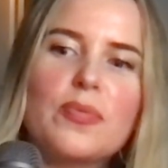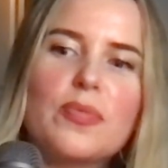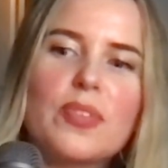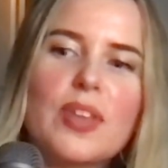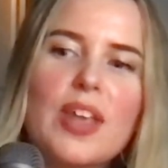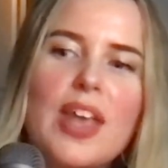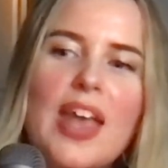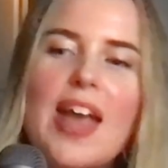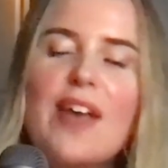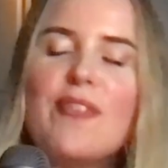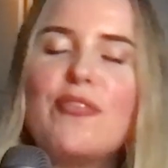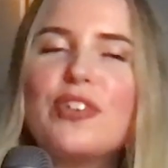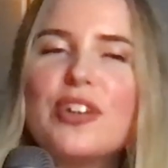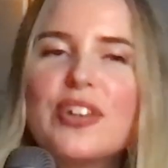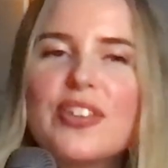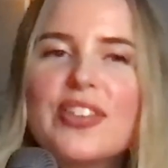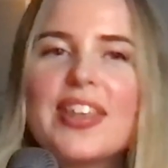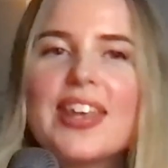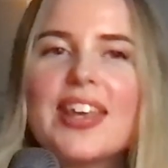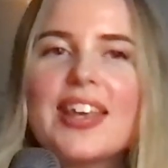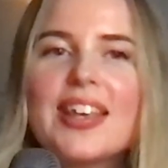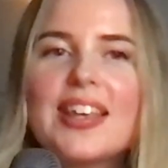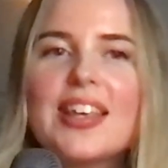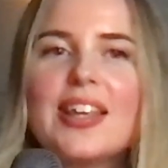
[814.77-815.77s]

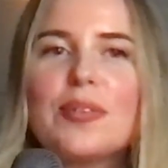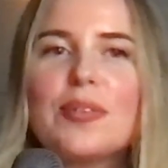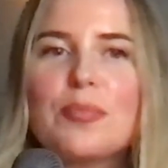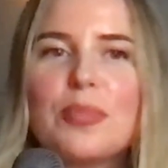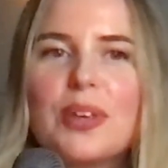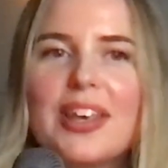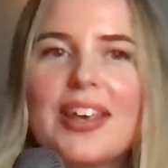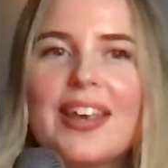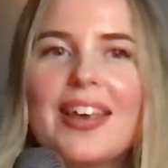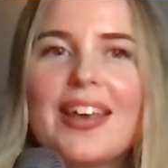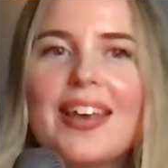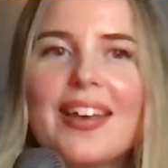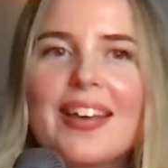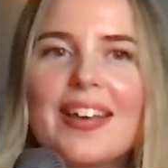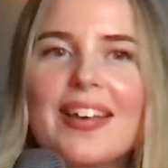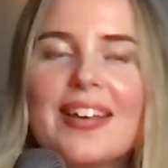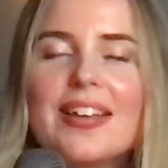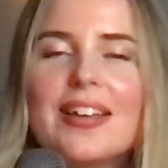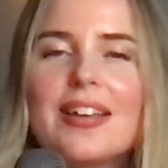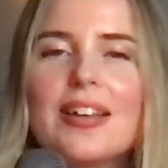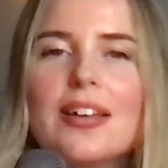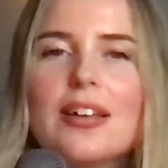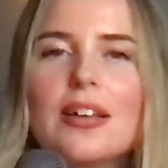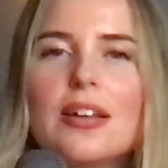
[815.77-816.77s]
everything can be
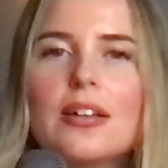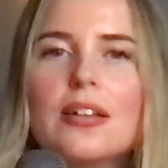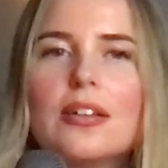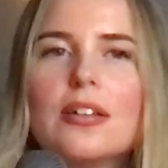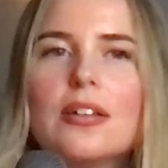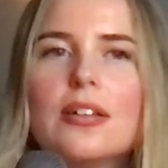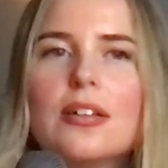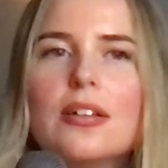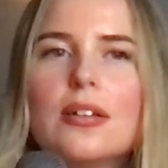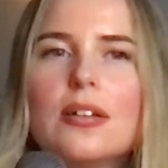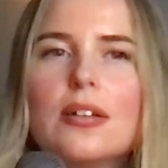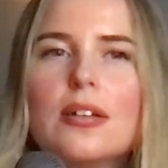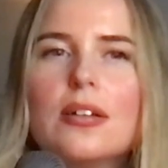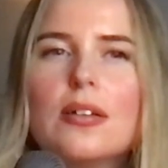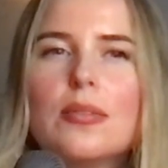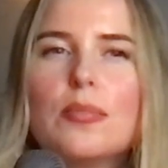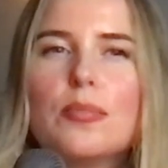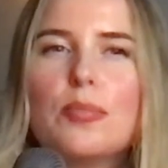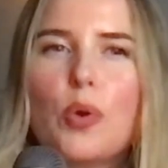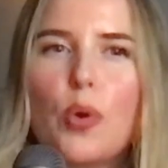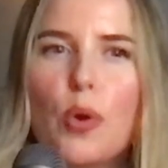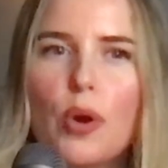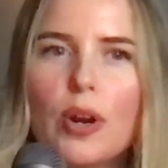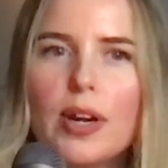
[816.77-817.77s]

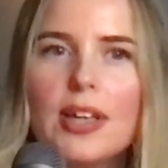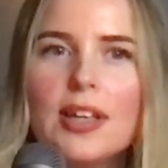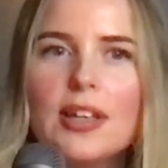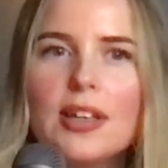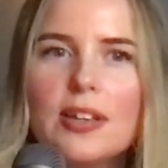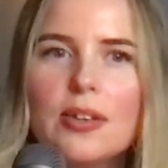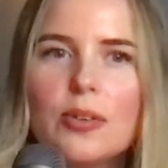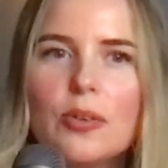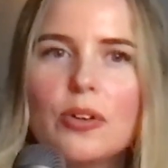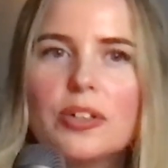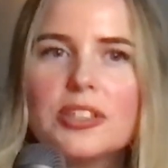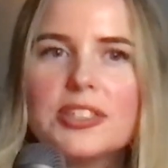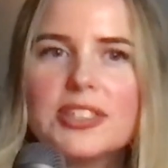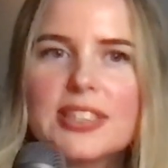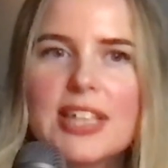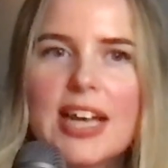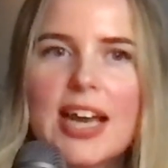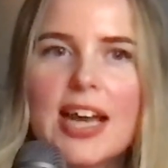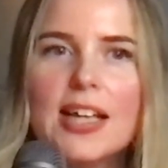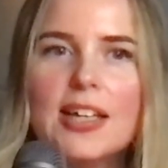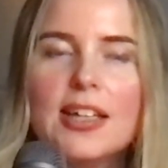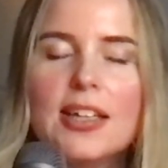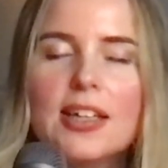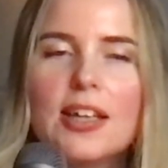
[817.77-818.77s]
boring or
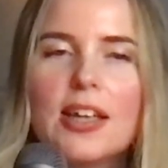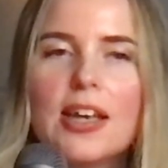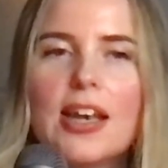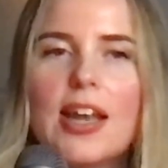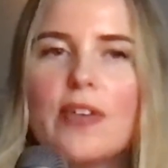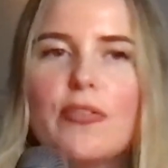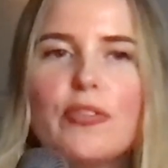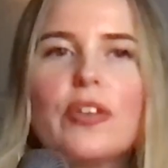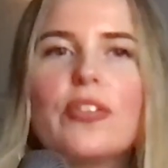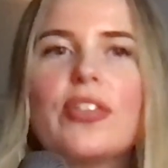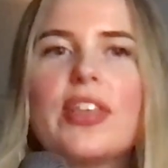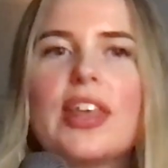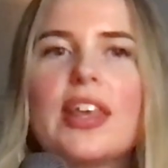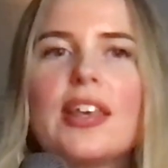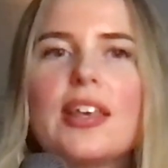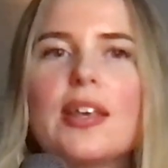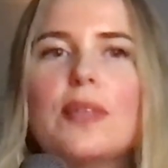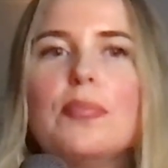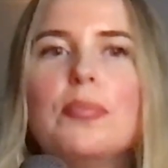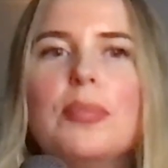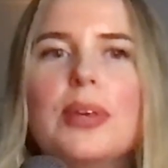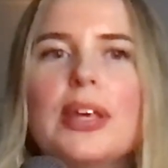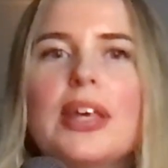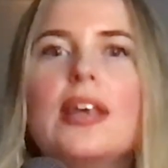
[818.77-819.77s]
sad, and everything can
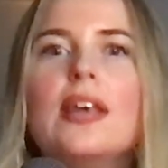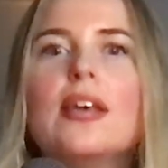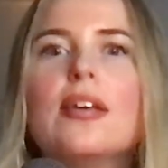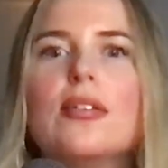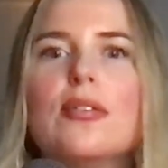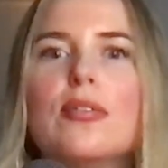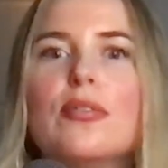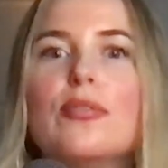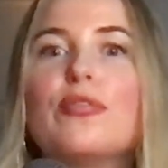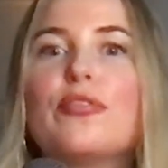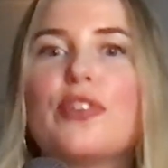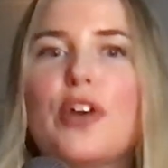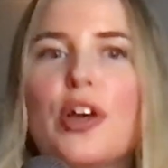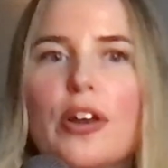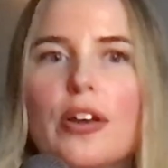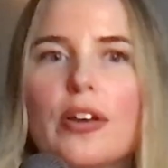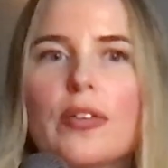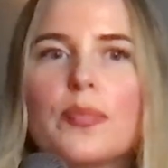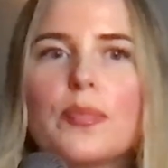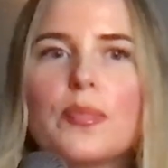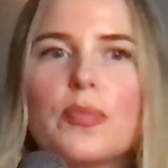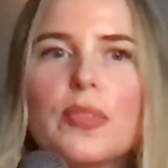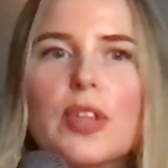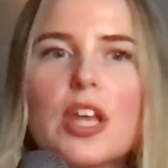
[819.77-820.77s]
be fun.
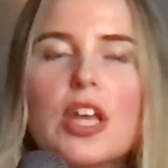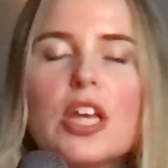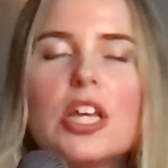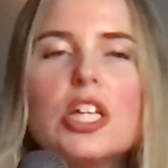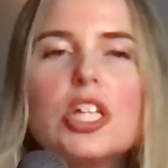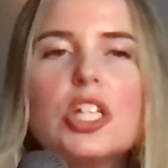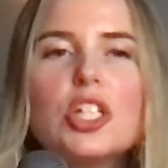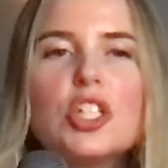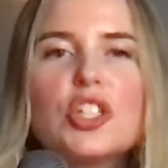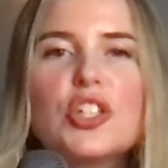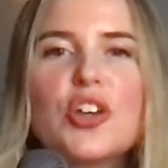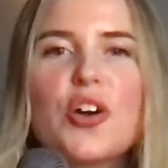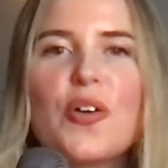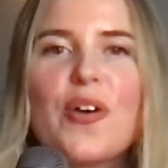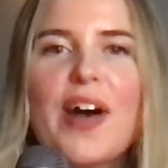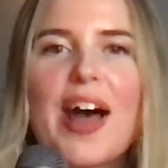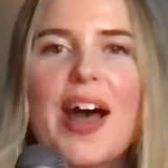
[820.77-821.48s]
So